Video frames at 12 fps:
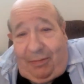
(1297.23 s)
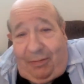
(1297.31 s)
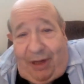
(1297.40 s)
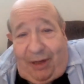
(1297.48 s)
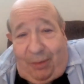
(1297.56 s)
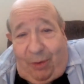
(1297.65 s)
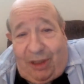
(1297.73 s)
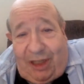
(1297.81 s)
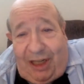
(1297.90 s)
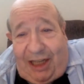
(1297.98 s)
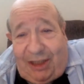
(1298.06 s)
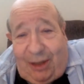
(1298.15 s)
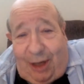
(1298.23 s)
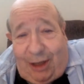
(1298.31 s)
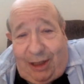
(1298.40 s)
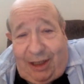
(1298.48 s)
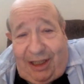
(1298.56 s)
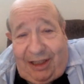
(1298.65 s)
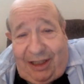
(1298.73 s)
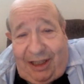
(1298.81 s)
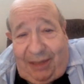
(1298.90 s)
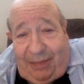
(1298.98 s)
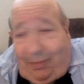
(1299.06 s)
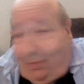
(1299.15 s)
but it was a nice thought to think
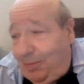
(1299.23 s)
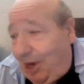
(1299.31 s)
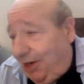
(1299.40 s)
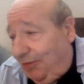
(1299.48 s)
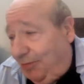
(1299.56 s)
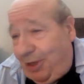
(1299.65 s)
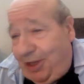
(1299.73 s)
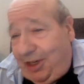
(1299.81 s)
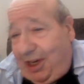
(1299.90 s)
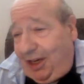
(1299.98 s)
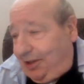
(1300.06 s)
that it might have been,